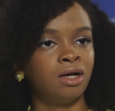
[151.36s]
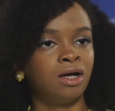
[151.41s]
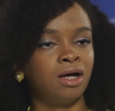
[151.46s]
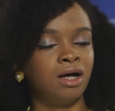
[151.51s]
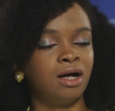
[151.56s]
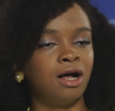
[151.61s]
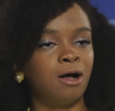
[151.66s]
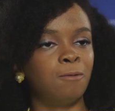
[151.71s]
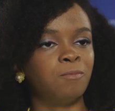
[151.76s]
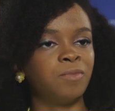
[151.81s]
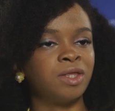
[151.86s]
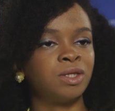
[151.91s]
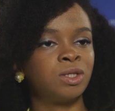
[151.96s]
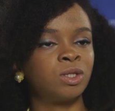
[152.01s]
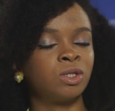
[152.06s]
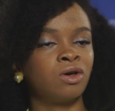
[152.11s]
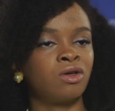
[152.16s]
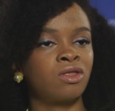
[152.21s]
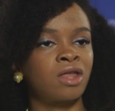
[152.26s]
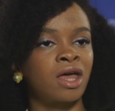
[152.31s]
And
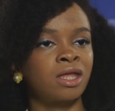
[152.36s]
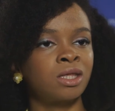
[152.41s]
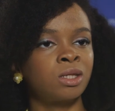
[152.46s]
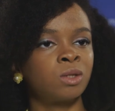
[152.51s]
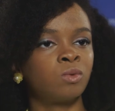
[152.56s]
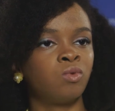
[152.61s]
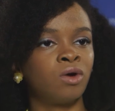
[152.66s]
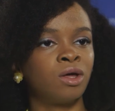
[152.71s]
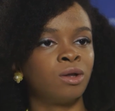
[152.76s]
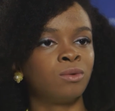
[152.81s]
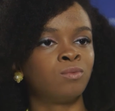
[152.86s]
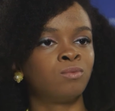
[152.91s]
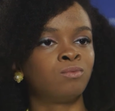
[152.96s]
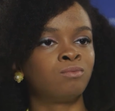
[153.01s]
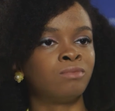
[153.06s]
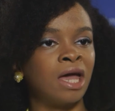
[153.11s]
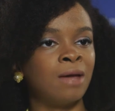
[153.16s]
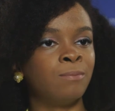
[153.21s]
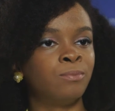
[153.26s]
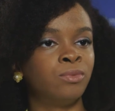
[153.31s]
so that's what
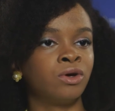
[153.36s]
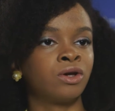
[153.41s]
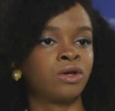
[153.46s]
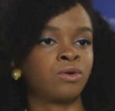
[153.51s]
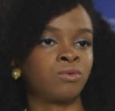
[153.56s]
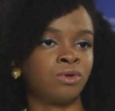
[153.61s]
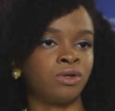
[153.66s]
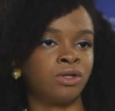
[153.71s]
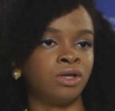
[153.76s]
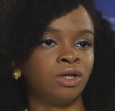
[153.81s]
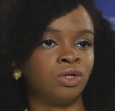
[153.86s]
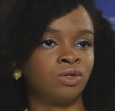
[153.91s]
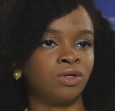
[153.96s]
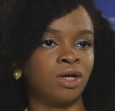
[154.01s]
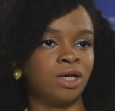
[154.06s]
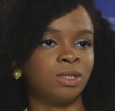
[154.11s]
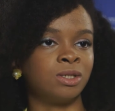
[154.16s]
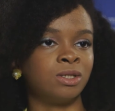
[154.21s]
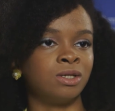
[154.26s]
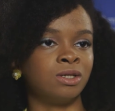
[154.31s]
my book really
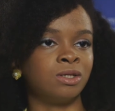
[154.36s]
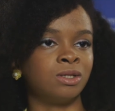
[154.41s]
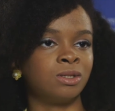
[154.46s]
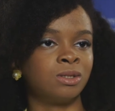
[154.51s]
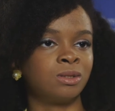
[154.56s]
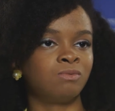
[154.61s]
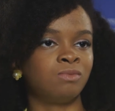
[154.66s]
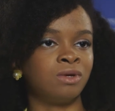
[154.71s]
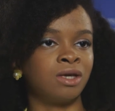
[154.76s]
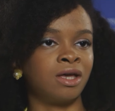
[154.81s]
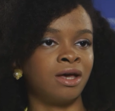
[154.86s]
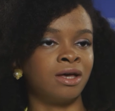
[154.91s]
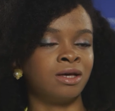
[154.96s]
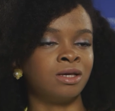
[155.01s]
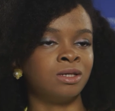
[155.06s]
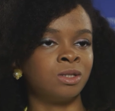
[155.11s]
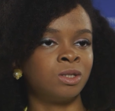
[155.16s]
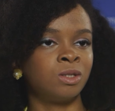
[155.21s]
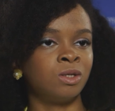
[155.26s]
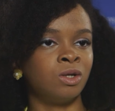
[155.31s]
addresses,
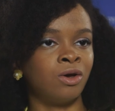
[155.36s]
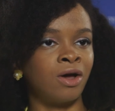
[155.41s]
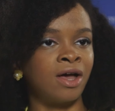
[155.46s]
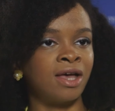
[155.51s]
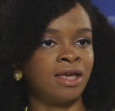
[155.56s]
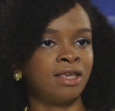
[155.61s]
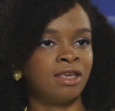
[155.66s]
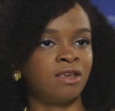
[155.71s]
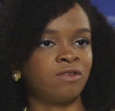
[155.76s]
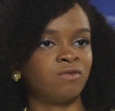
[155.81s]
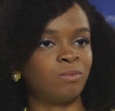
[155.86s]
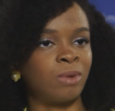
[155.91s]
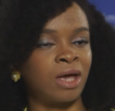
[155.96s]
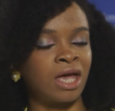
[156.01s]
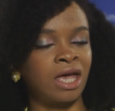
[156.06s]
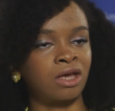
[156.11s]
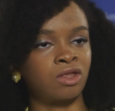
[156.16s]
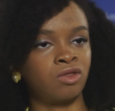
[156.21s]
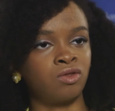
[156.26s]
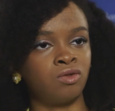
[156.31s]
because, I give
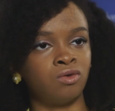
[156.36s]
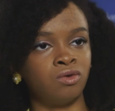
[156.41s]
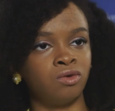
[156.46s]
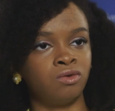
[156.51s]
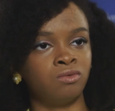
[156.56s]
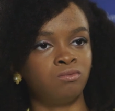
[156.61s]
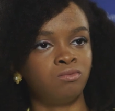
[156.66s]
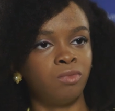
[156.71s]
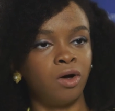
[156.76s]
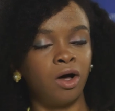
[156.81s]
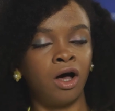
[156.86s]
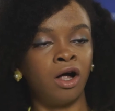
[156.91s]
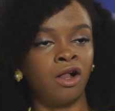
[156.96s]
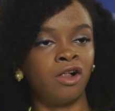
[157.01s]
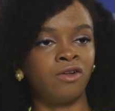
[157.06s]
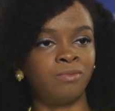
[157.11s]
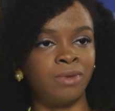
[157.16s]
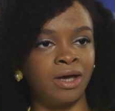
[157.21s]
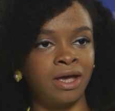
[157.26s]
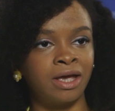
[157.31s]
back through all
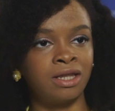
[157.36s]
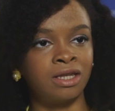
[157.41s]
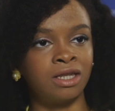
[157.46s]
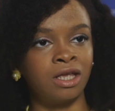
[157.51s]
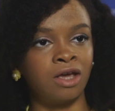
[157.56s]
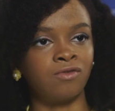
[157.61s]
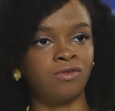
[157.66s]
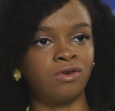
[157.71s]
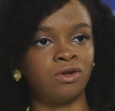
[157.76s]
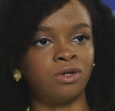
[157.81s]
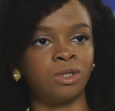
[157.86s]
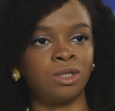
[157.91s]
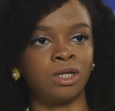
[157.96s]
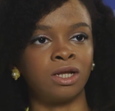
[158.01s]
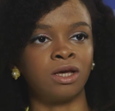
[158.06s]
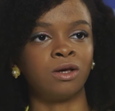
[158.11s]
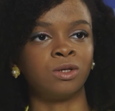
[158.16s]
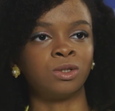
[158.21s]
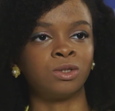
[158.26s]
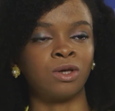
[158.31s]
of my endeavors, and
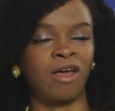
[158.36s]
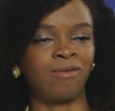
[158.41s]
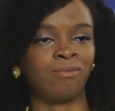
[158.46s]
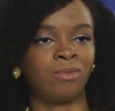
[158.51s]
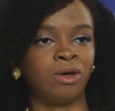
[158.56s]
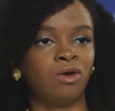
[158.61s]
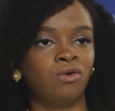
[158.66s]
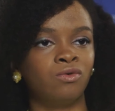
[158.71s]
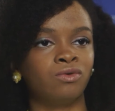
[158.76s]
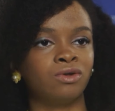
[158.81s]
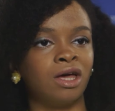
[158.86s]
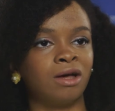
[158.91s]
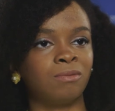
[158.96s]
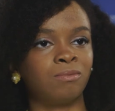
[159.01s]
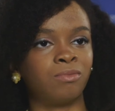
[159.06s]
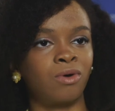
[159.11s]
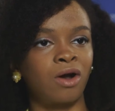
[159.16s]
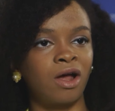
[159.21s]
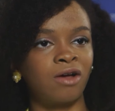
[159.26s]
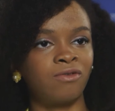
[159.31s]
I also have my own
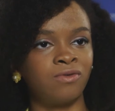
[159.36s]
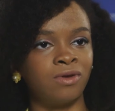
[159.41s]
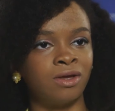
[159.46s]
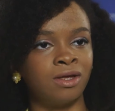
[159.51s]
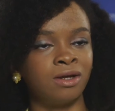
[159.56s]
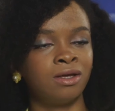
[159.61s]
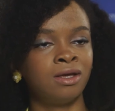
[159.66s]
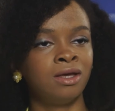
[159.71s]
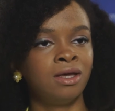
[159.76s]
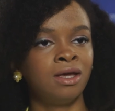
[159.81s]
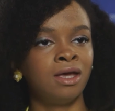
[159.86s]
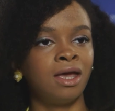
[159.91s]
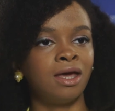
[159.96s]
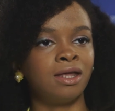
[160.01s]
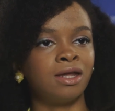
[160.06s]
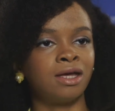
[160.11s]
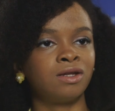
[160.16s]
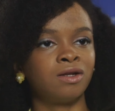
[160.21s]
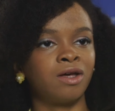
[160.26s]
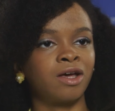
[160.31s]
nonprofit,
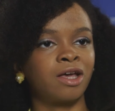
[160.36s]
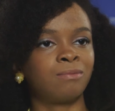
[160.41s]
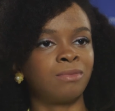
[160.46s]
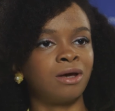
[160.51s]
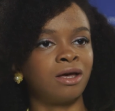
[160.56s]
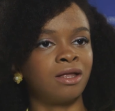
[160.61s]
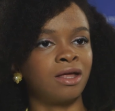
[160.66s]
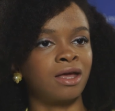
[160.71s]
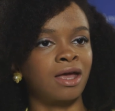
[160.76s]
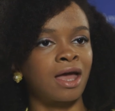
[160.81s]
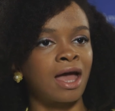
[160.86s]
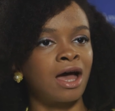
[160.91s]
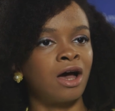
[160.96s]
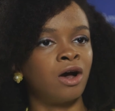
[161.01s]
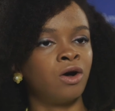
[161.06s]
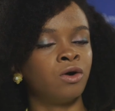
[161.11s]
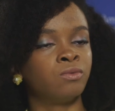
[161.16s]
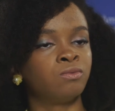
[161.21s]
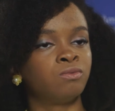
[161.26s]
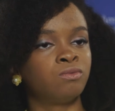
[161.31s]
and I talk about
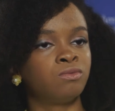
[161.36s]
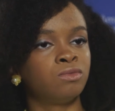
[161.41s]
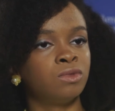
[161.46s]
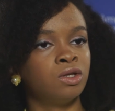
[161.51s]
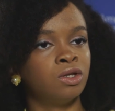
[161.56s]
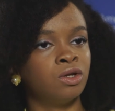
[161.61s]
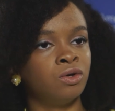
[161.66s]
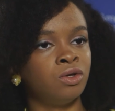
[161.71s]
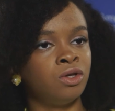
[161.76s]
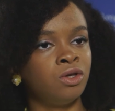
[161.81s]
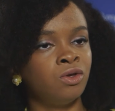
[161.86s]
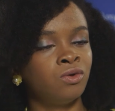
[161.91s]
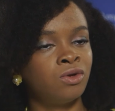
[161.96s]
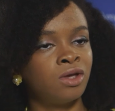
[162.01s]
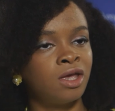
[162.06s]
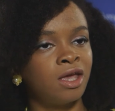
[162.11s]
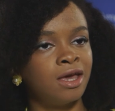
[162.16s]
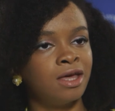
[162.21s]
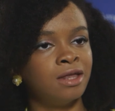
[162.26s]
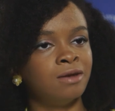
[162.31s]
how, you
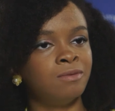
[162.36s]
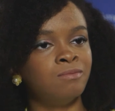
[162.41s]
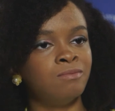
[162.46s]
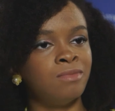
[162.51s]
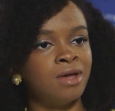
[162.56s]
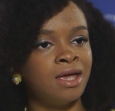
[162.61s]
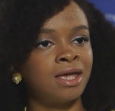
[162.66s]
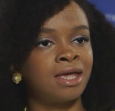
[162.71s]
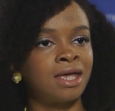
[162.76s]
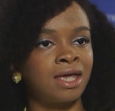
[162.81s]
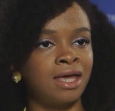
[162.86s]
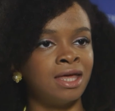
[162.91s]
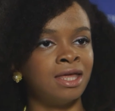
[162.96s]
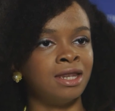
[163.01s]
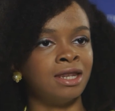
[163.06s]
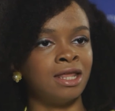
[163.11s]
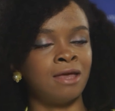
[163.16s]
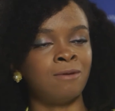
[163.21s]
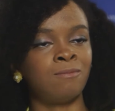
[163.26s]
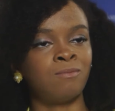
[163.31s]
can make
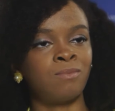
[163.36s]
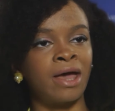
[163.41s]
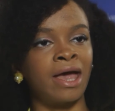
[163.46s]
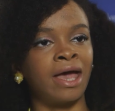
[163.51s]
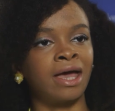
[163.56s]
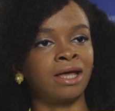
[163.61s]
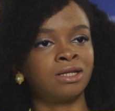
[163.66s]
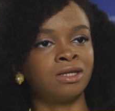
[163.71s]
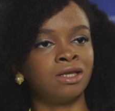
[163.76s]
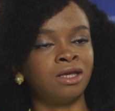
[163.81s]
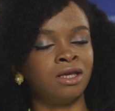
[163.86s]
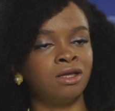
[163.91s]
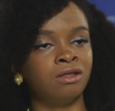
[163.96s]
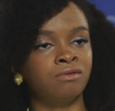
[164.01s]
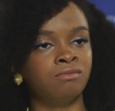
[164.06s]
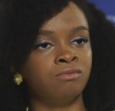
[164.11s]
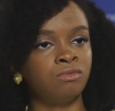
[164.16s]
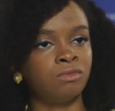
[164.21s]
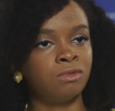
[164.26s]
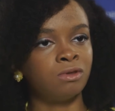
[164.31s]
an impact
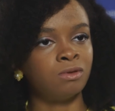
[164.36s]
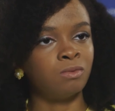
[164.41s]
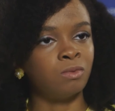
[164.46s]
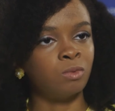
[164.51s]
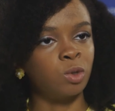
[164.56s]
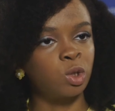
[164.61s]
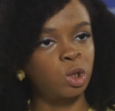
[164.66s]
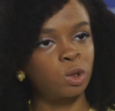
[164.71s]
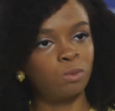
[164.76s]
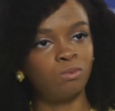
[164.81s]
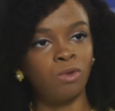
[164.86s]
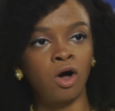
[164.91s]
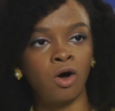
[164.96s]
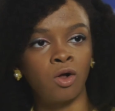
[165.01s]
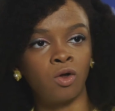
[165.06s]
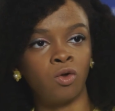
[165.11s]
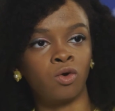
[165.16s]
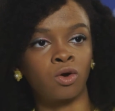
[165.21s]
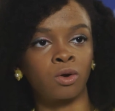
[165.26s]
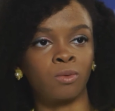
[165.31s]
in
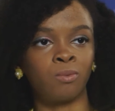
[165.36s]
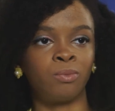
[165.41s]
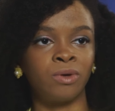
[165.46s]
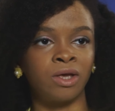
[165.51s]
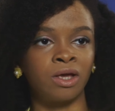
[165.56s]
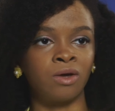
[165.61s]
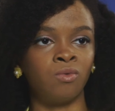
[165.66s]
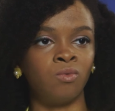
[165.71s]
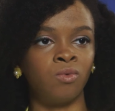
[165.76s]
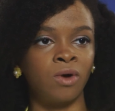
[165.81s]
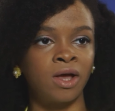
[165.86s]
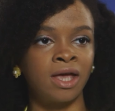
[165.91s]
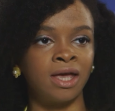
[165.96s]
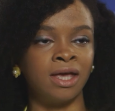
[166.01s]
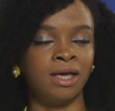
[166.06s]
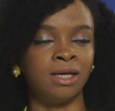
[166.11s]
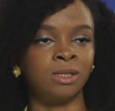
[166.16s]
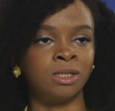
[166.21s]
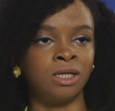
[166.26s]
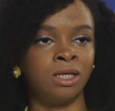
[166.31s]
small or big
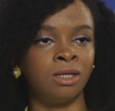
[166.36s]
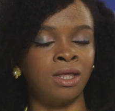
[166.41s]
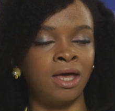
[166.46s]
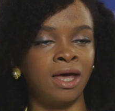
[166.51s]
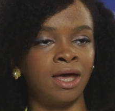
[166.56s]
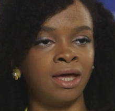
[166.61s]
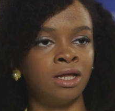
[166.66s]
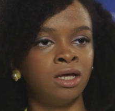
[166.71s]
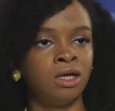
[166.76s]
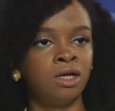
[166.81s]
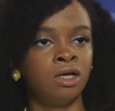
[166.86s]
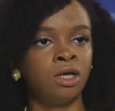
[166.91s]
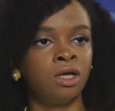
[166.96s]
ways, and that